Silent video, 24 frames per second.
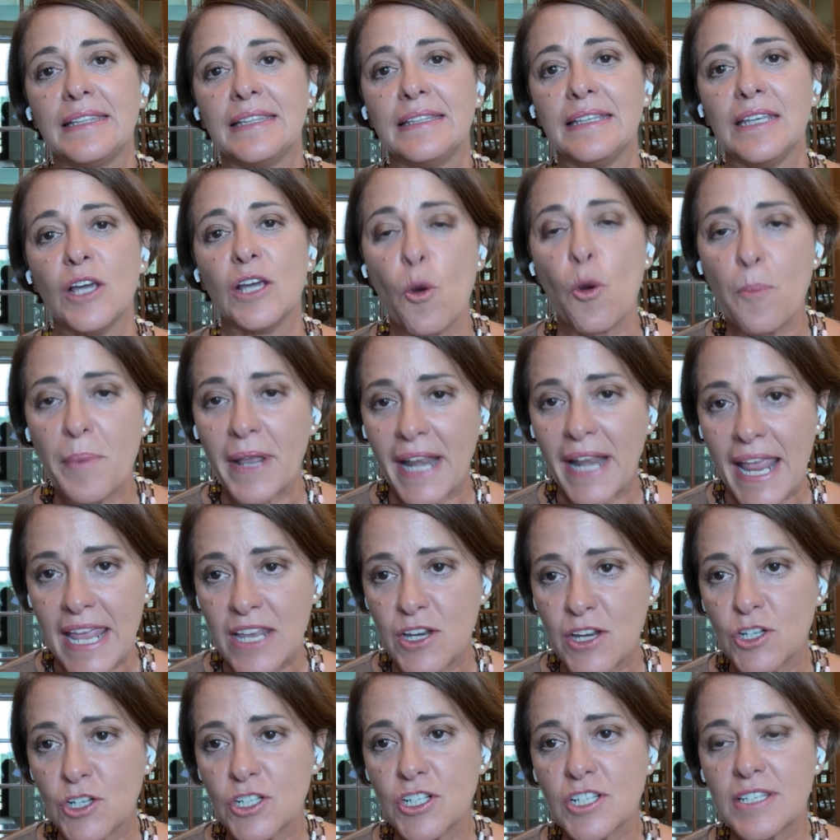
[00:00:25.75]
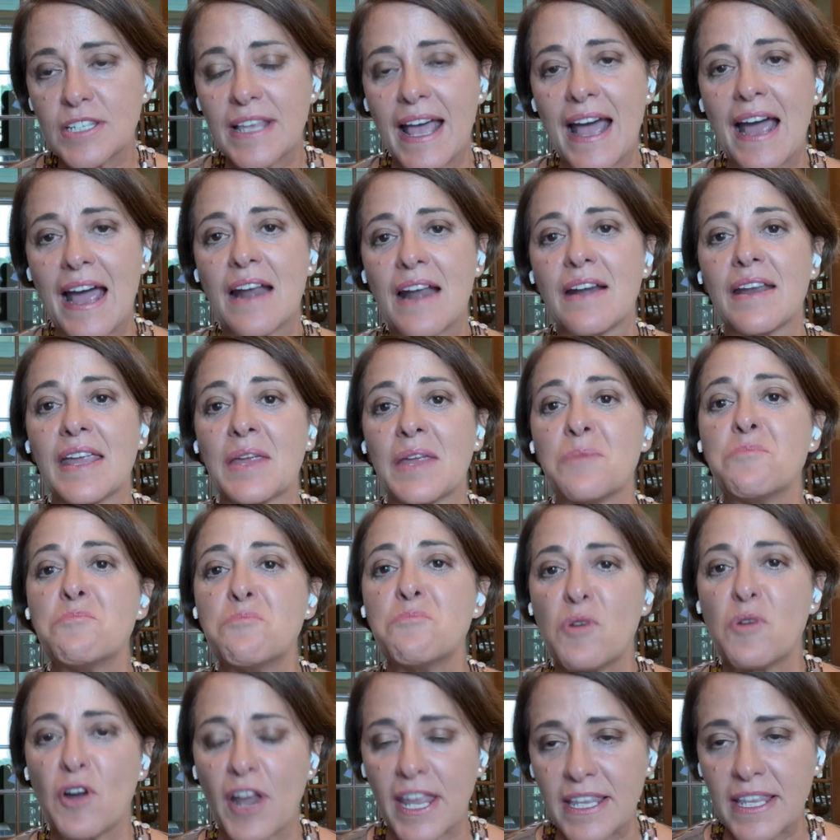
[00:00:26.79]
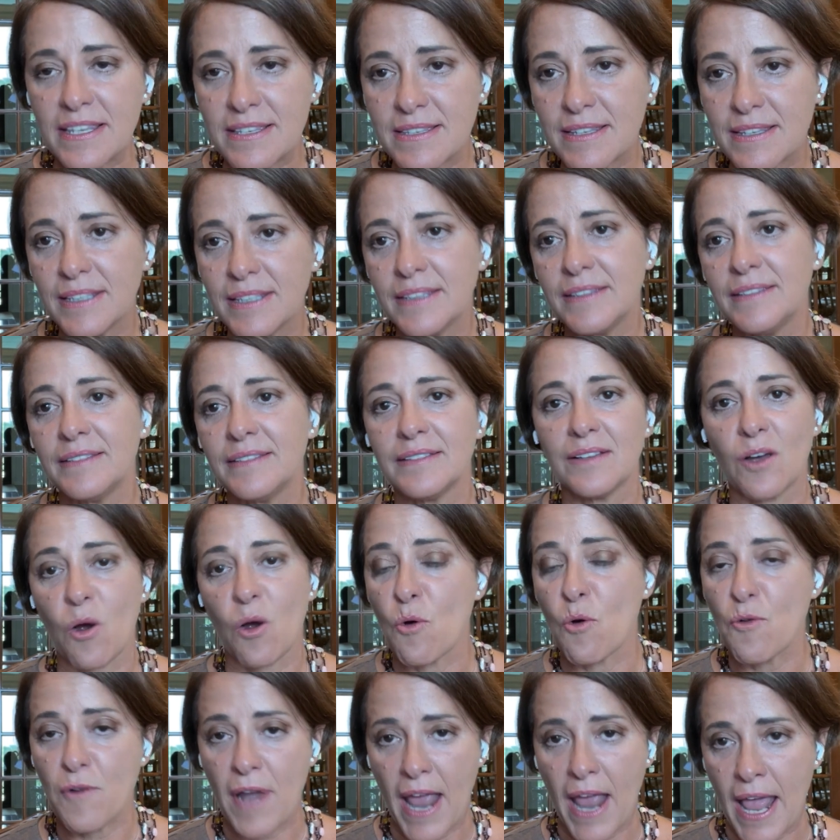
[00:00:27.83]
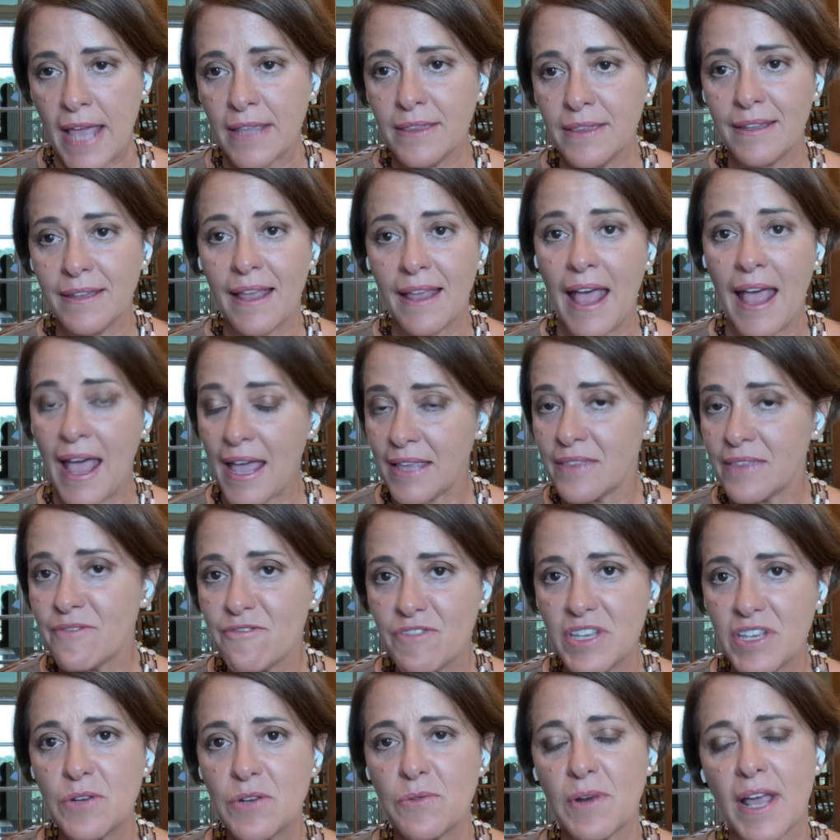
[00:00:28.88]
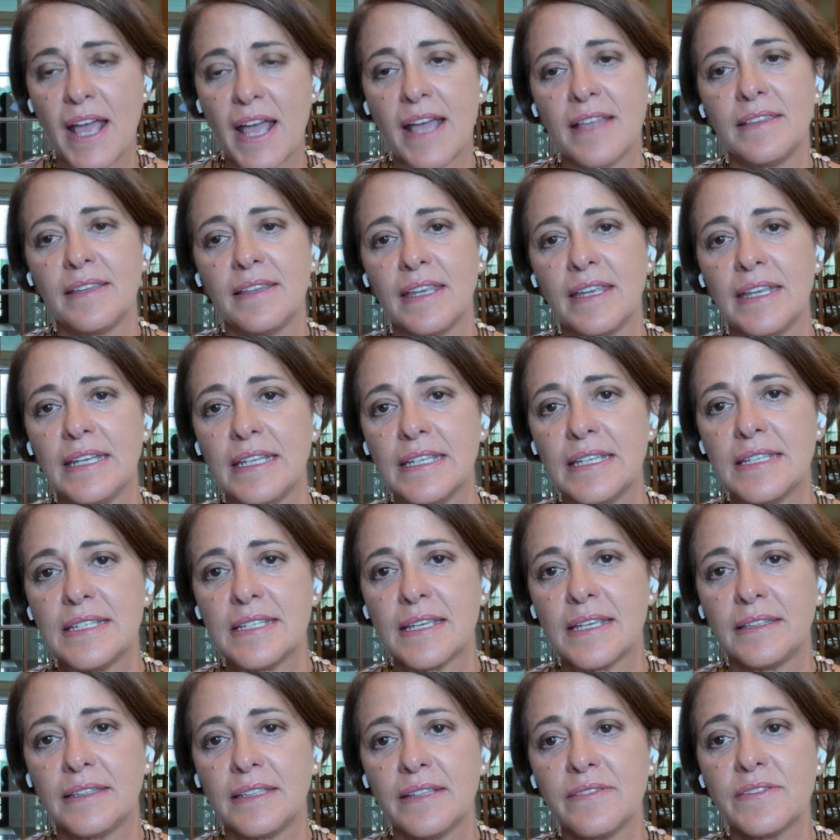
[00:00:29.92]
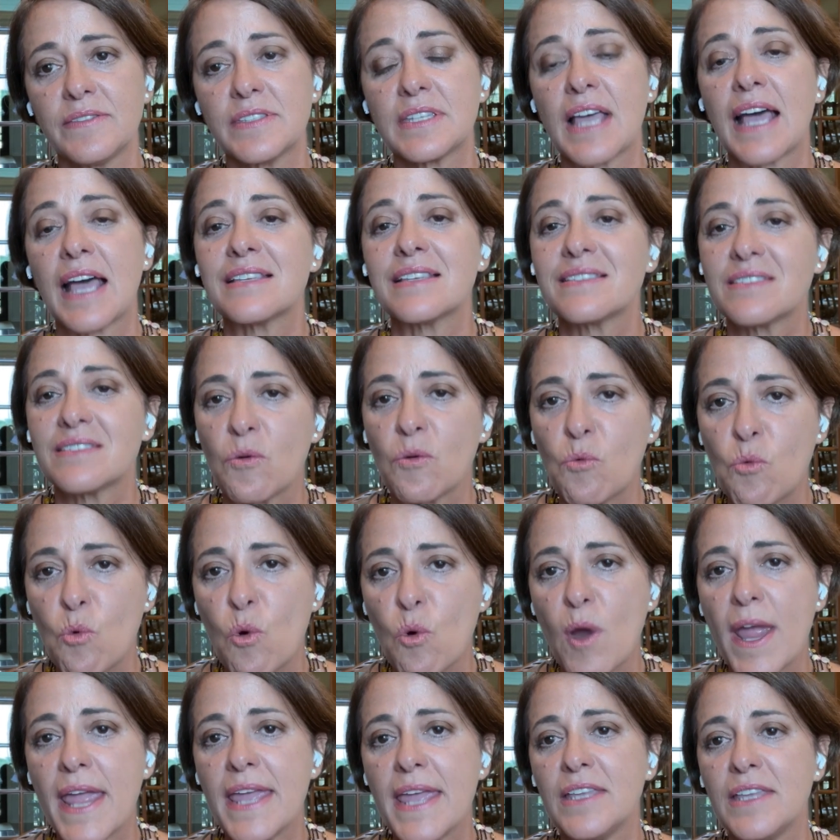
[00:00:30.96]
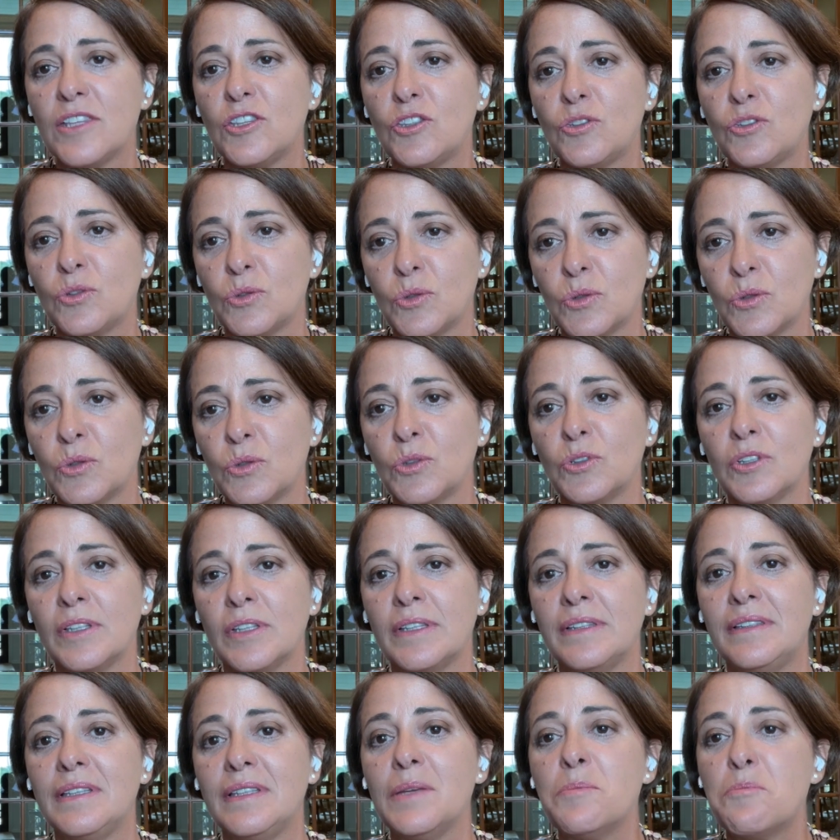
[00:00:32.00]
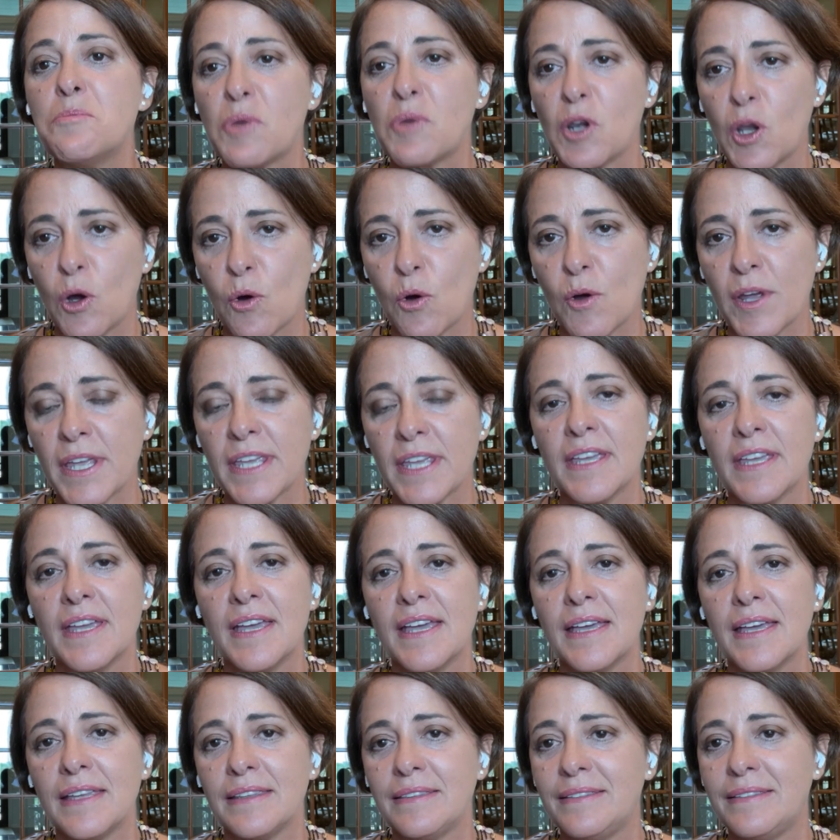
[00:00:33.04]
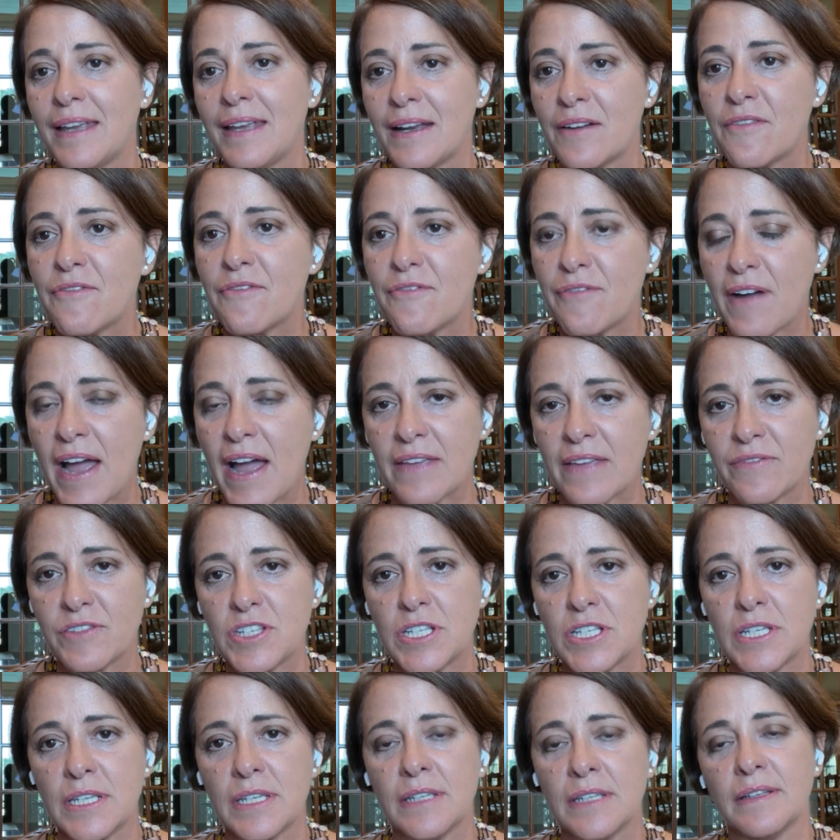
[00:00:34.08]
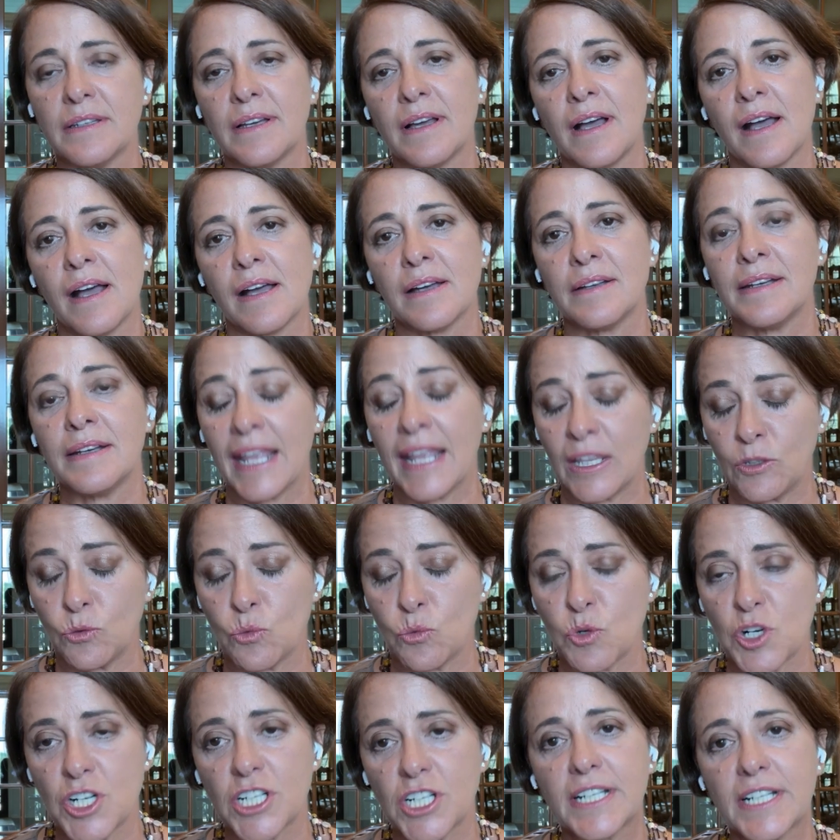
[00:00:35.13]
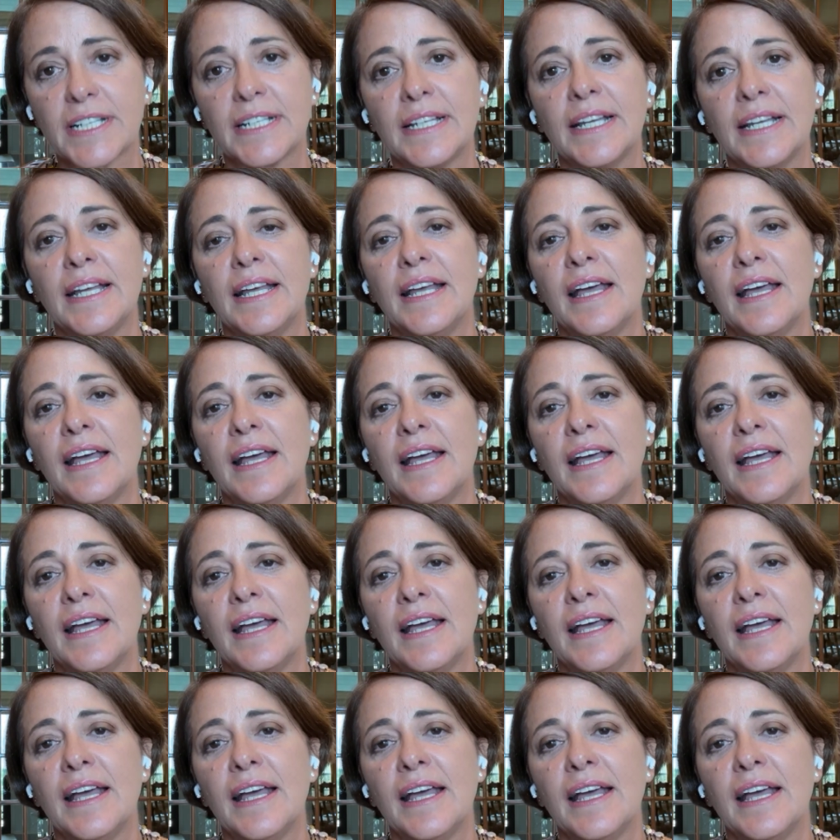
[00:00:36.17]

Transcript: The operators are embracing ORAN and VRAN initiatives as a way to deploy their 5G uh, network.